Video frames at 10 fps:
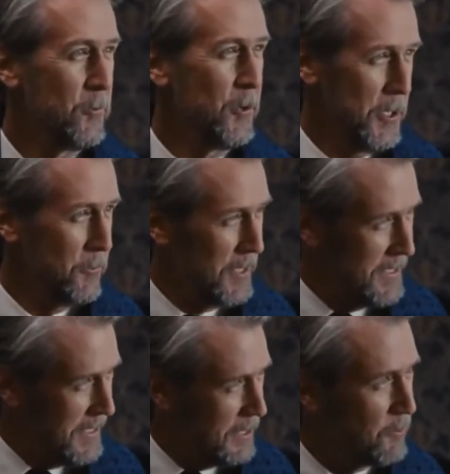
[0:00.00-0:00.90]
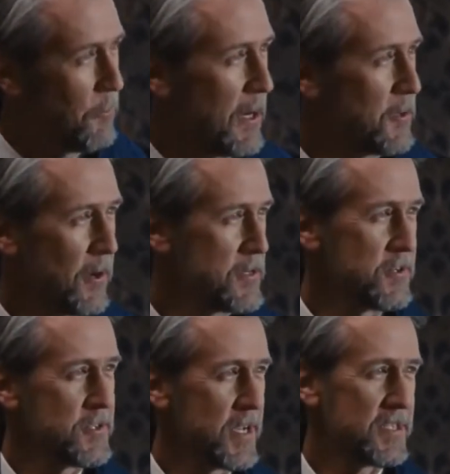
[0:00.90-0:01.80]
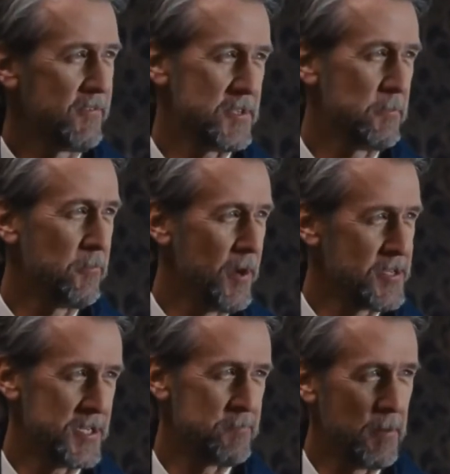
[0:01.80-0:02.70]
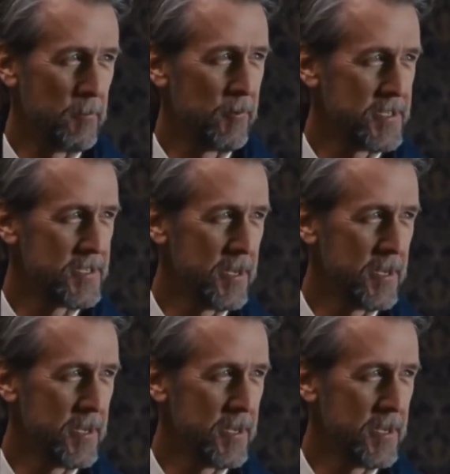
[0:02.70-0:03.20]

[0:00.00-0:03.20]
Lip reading: What, you want to dig through my treasure chest for some precious memory